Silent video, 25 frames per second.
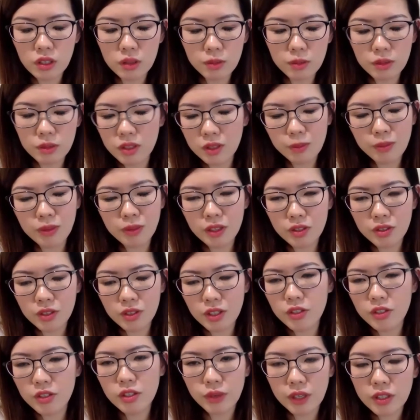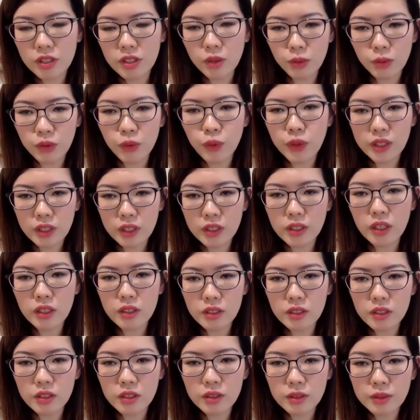siblings interacting with one
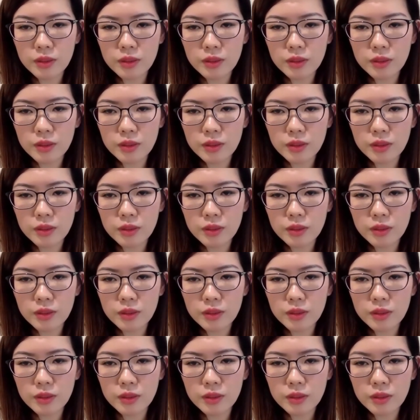another.